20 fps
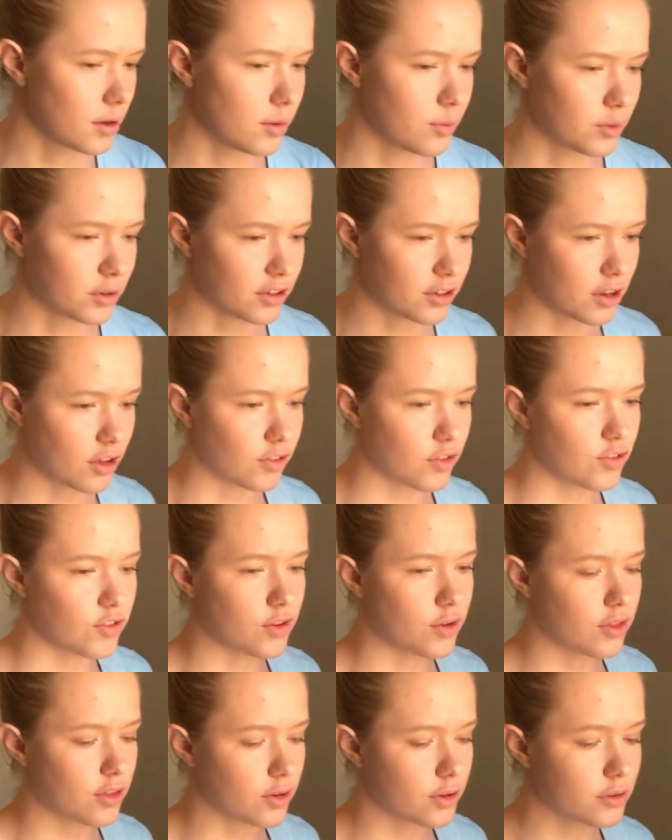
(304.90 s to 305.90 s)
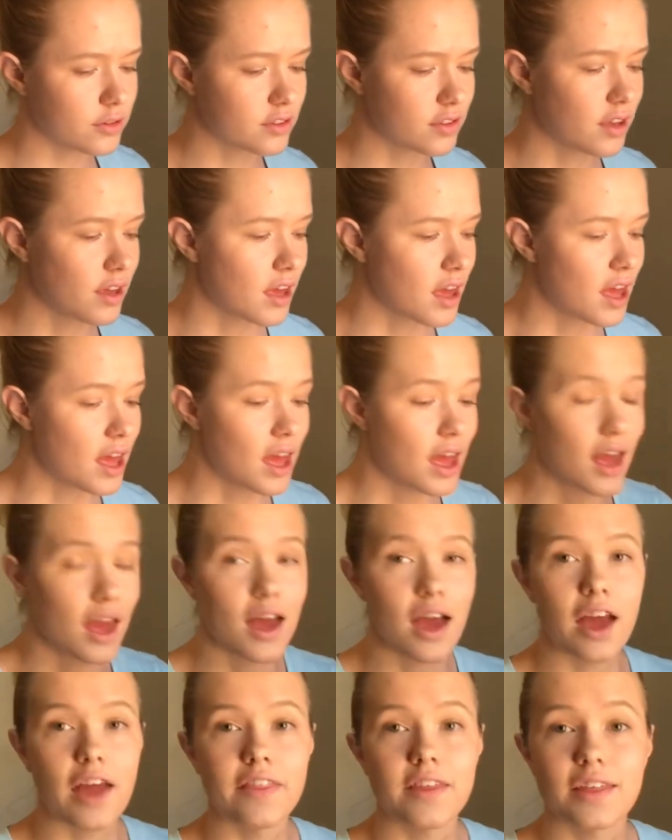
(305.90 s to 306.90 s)
Printed off a few of those.
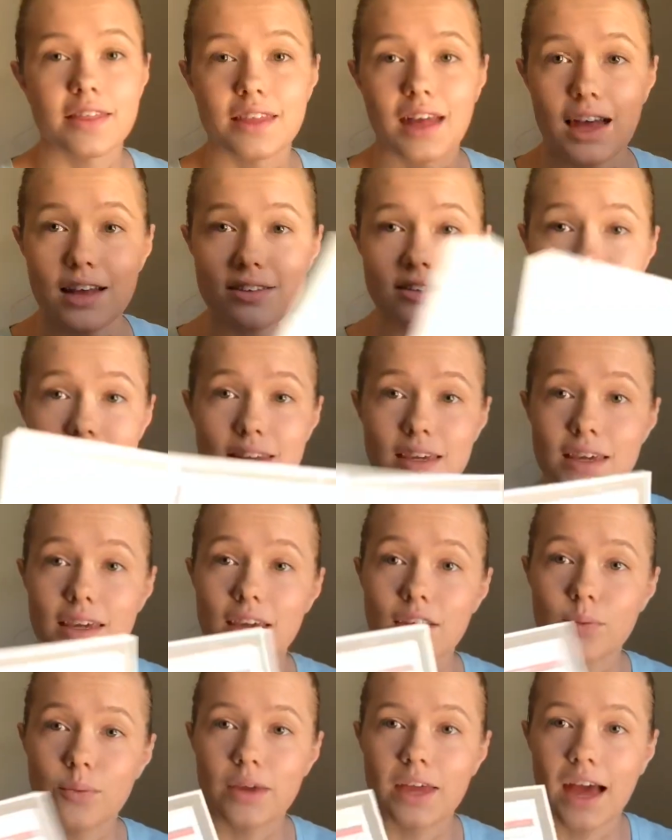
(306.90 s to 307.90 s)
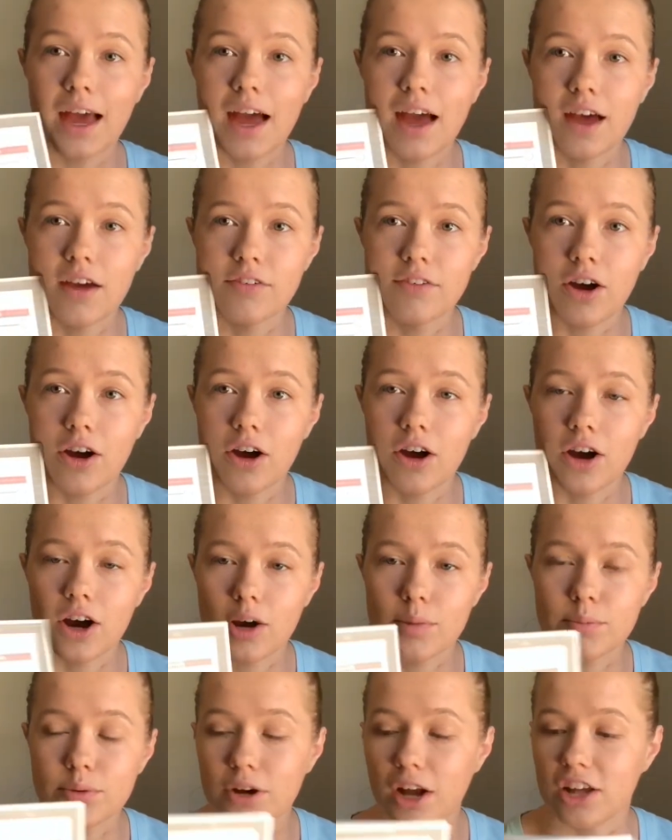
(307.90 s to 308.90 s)
And then lastly, we have
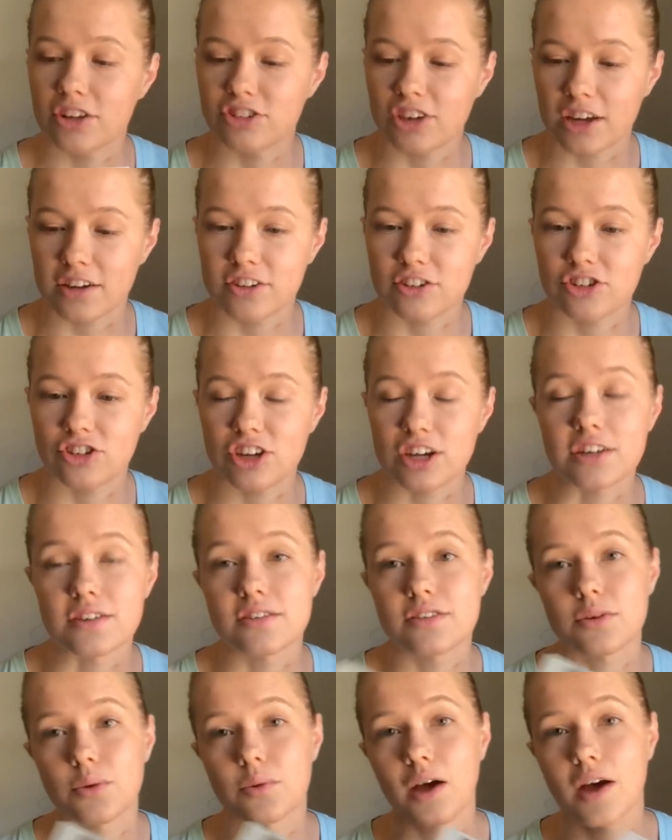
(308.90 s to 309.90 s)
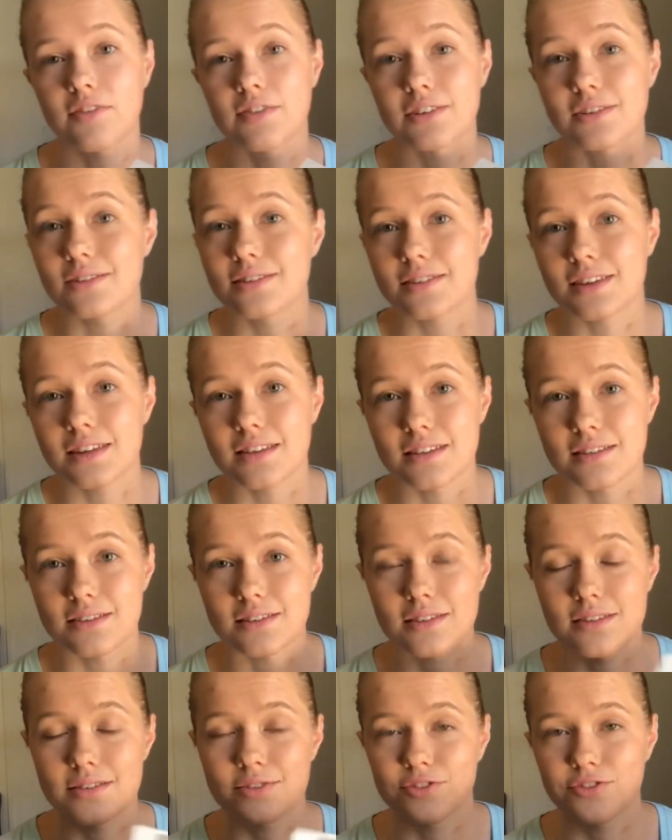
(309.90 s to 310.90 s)
our project sheet. So obviously this
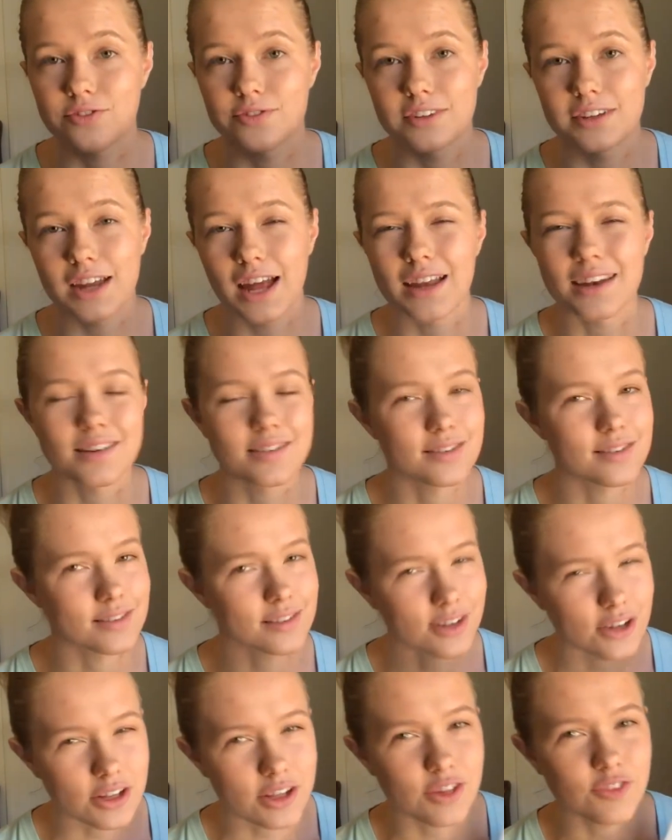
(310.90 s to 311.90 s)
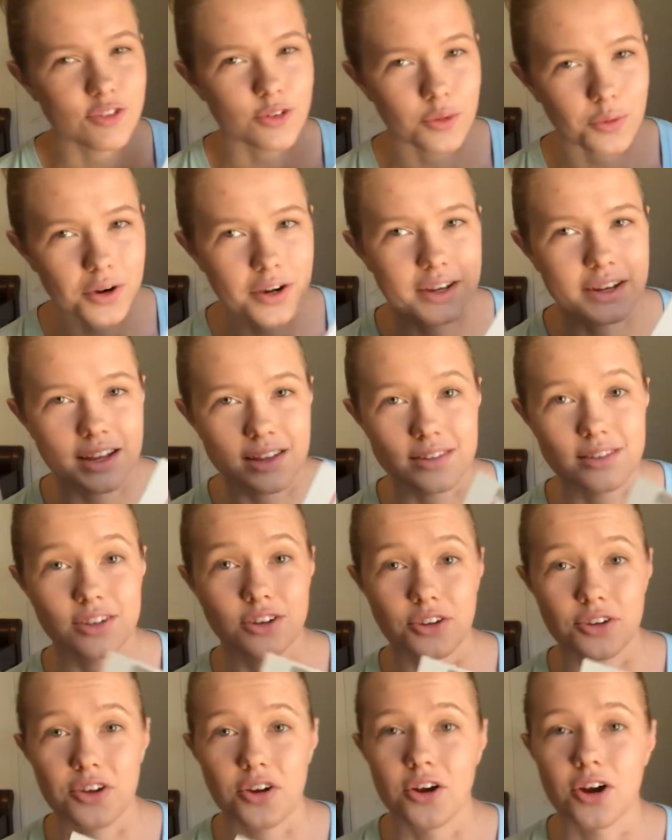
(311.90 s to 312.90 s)
is not necessarily for organizing
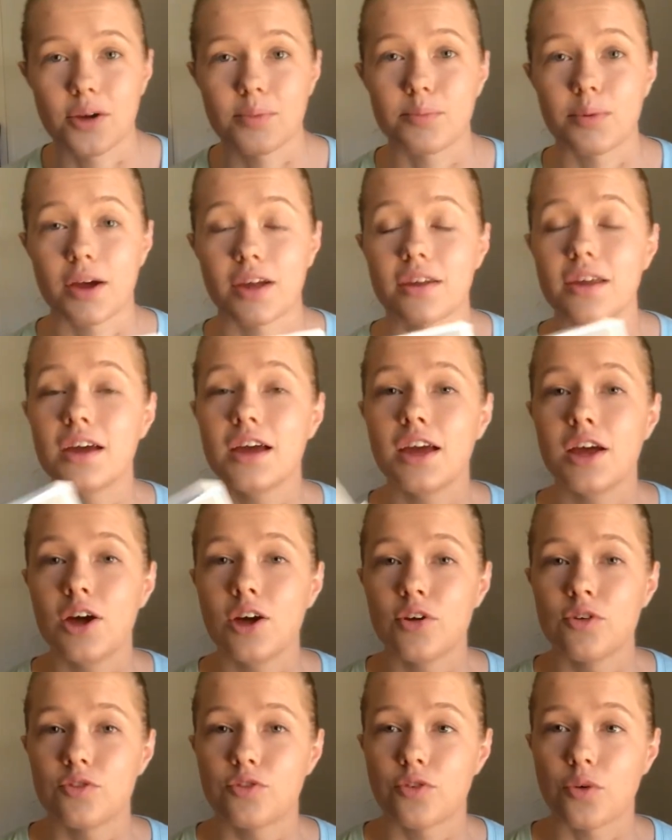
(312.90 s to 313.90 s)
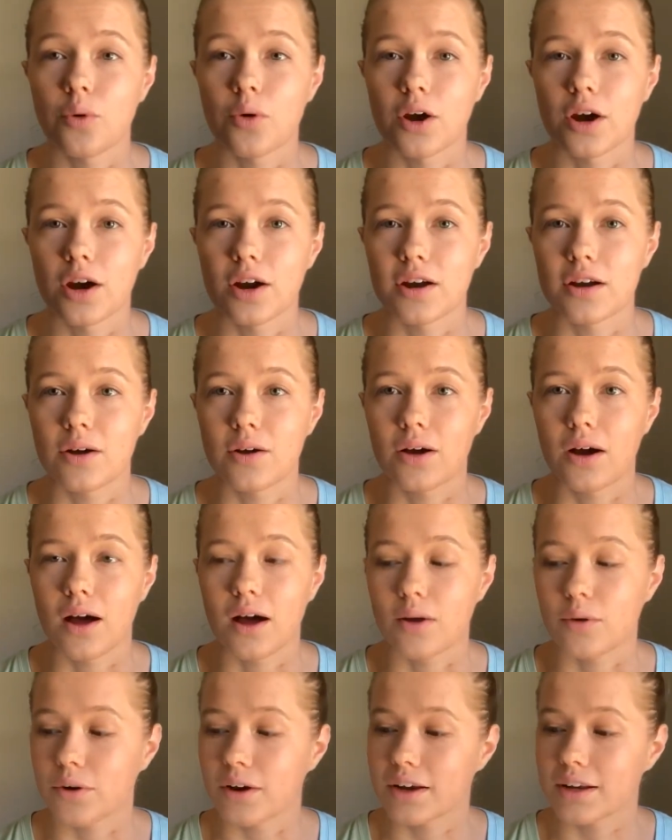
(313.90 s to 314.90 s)
your yarn, but for
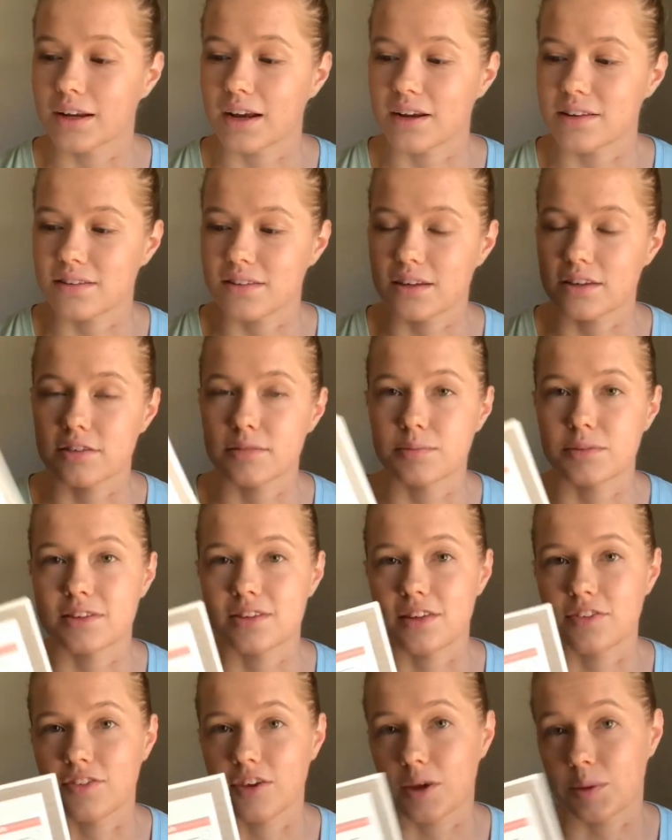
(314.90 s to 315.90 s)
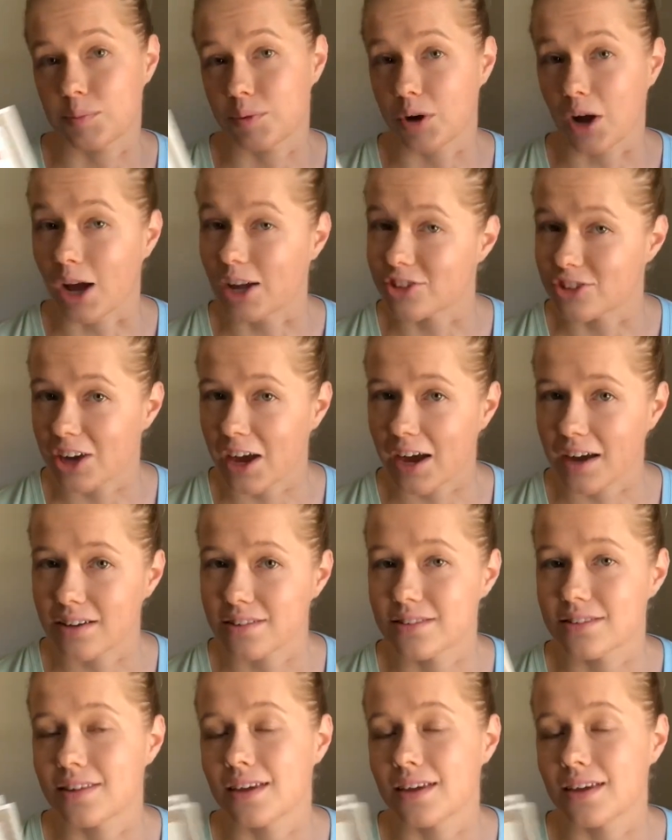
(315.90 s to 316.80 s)
organizing specific projects